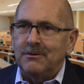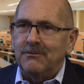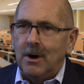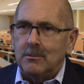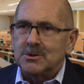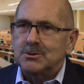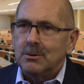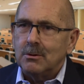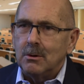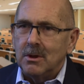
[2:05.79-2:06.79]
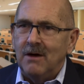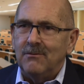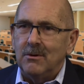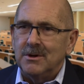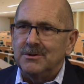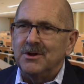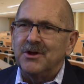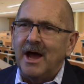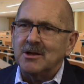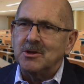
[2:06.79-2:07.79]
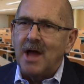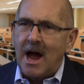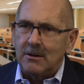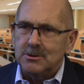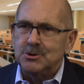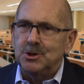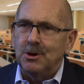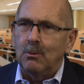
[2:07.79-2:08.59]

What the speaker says: the pharmaceutical level in the technology